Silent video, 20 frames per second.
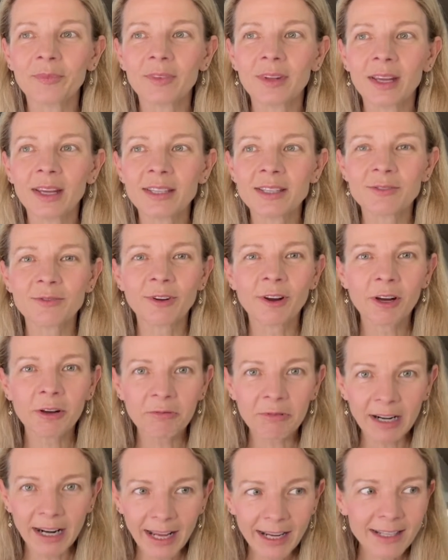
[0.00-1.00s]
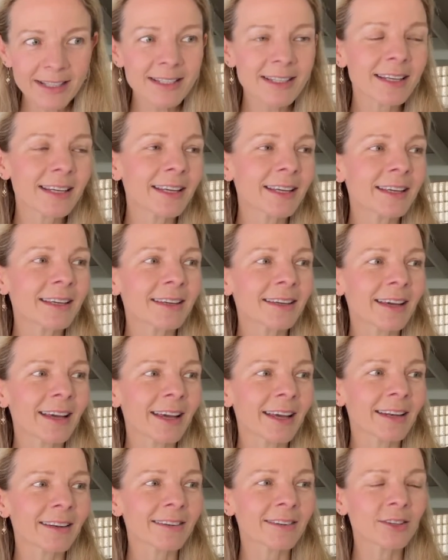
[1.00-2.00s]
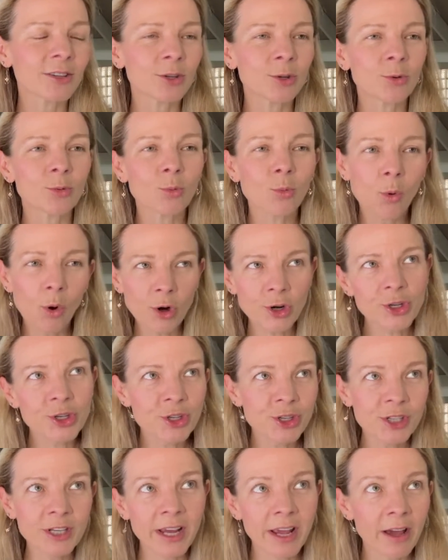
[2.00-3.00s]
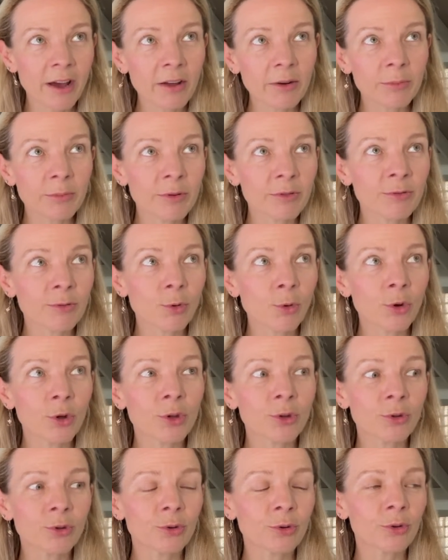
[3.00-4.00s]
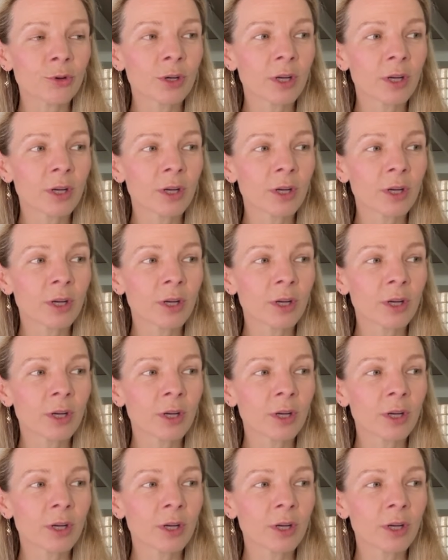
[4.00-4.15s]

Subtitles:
it's very relaxing, and you wash down before you